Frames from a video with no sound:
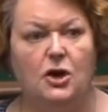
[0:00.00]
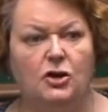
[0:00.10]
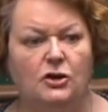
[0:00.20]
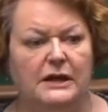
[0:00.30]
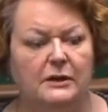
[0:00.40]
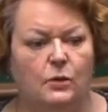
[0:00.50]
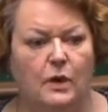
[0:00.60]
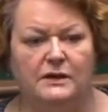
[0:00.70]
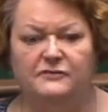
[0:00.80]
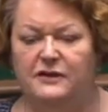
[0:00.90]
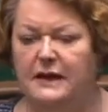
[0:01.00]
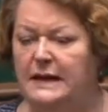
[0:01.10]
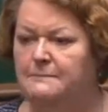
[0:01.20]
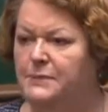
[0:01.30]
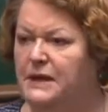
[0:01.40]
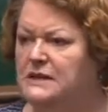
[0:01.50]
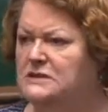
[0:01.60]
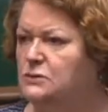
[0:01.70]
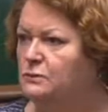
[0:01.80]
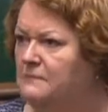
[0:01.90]
Earlier, one of the
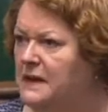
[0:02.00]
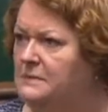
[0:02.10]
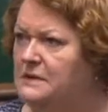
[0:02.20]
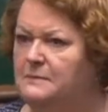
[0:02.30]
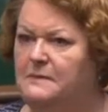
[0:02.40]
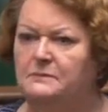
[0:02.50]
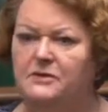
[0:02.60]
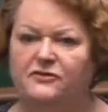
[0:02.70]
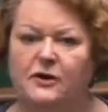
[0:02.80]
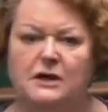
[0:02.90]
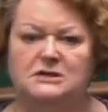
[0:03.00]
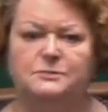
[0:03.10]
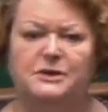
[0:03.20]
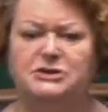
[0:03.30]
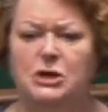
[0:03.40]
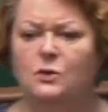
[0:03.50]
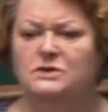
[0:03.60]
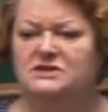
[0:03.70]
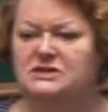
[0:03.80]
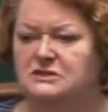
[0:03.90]
MPs, maybe the member for Uxbridge,
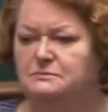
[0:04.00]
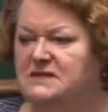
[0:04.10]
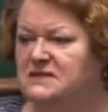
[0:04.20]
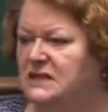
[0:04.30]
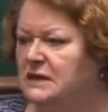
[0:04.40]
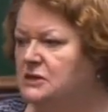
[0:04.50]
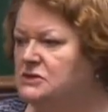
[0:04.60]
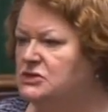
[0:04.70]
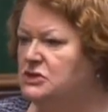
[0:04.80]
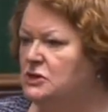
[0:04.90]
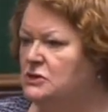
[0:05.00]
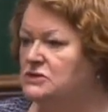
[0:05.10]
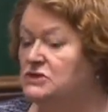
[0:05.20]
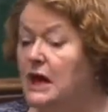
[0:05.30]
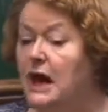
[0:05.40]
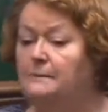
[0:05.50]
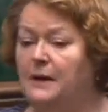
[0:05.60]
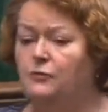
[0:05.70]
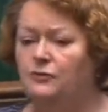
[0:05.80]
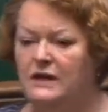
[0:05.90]
was dismissing concerns
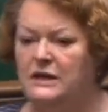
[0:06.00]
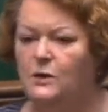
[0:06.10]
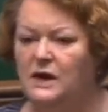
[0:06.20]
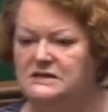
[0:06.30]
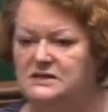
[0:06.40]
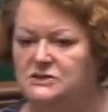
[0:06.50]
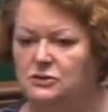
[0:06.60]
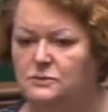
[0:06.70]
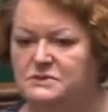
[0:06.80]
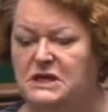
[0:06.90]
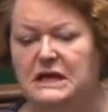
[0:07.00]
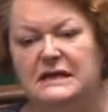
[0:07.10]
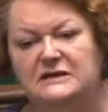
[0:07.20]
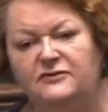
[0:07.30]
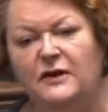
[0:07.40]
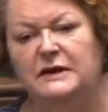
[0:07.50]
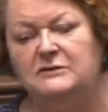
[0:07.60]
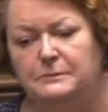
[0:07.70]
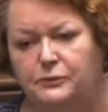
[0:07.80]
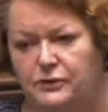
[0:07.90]
about radioisotopes. Yeah. It's funny,
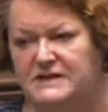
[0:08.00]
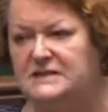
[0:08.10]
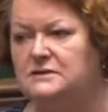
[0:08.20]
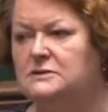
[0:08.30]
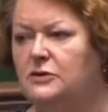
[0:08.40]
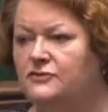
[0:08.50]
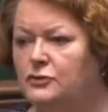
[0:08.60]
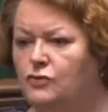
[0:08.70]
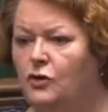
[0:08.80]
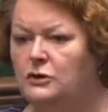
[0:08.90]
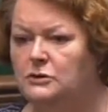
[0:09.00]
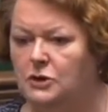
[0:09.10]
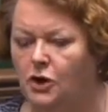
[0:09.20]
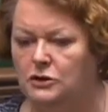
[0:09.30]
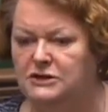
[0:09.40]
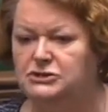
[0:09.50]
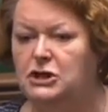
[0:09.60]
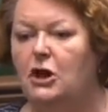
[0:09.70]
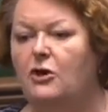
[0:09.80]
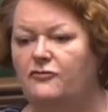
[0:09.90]
the president of the Royal College
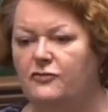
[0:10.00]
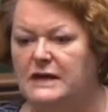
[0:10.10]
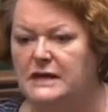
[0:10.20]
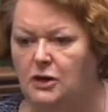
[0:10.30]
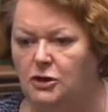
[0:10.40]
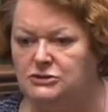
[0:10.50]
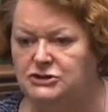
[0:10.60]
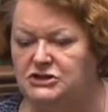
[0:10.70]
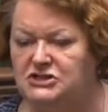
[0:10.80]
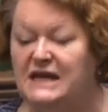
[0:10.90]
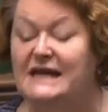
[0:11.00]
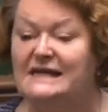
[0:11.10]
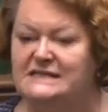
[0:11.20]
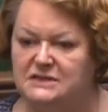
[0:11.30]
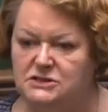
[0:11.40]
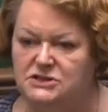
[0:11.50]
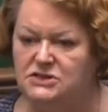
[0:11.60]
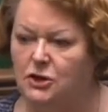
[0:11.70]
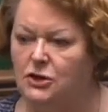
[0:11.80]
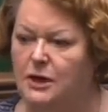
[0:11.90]
of Radiologists is
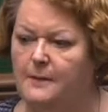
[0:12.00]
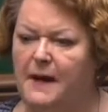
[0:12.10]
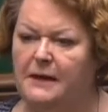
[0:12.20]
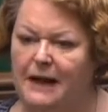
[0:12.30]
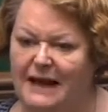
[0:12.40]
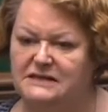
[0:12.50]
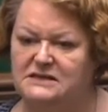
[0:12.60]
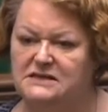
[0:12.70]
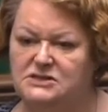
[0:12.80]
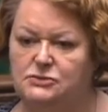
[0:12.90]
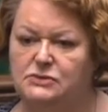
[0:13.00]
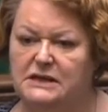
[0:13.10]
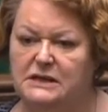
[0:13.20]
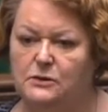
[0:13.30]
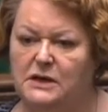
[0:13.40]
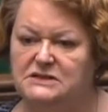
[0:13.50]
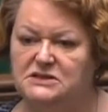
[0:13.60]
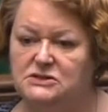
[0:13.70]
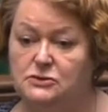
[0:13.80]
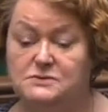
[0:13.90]
concerned about access to
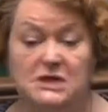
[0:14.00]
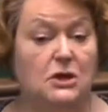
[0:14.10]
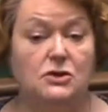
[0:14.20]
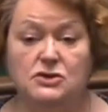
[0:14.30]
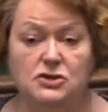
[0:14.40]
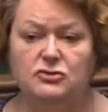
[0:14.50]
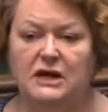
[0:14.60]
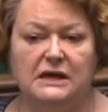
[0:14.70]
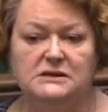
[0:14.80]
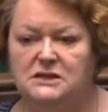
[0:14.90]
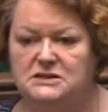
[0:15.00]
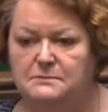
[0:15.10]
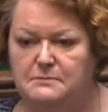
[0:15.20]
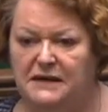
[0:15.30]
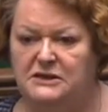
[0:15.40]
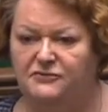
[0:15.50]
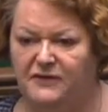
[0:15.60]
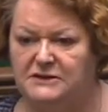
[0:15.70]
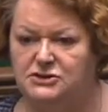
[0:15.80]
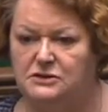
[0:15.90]
radioisotopes. UK doesn't
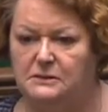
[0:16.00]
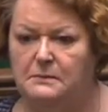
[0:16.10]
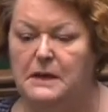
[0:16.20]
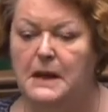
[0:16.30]
manufacture them.